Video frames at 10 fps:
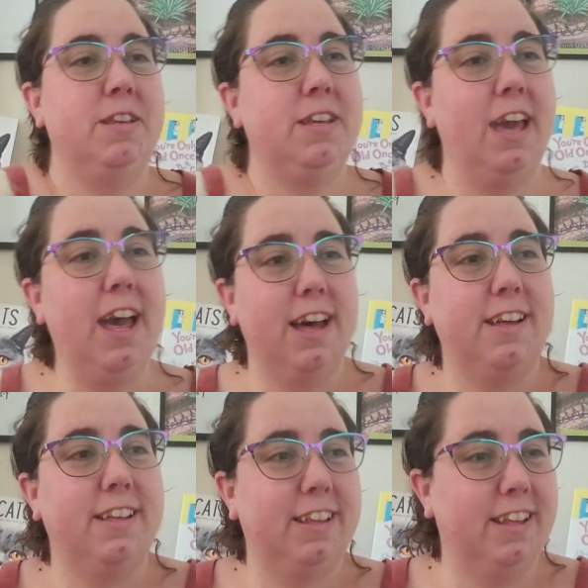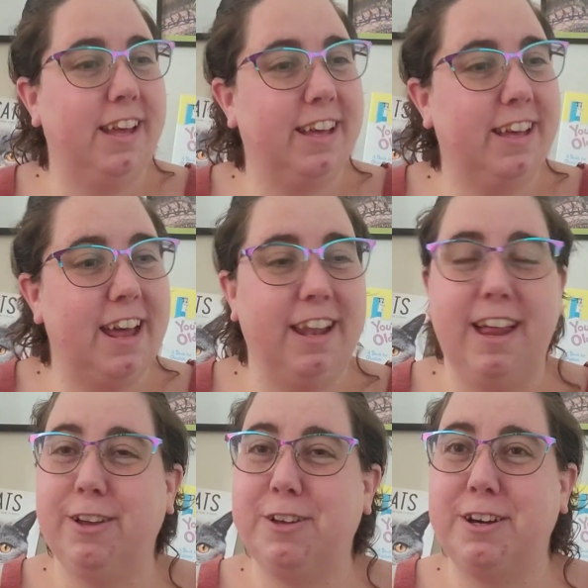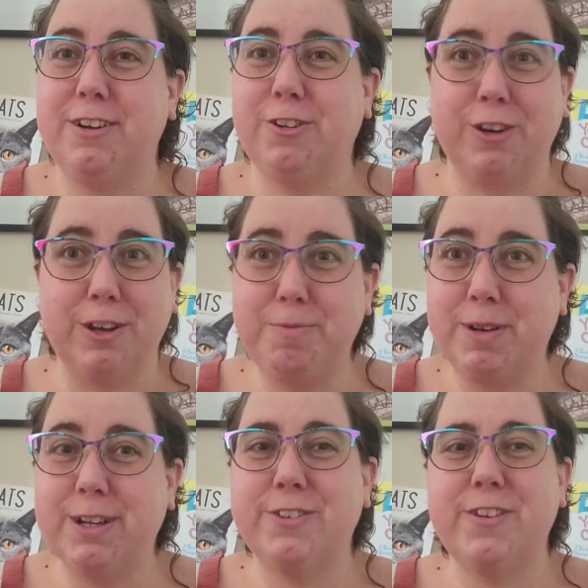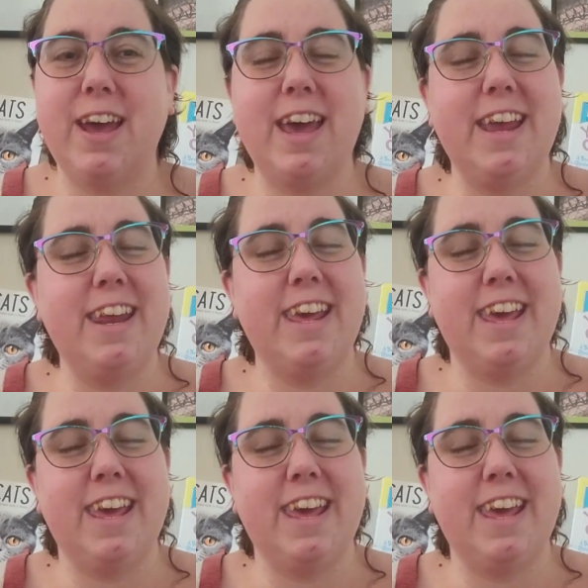yeah, I got a lot of good, good books read,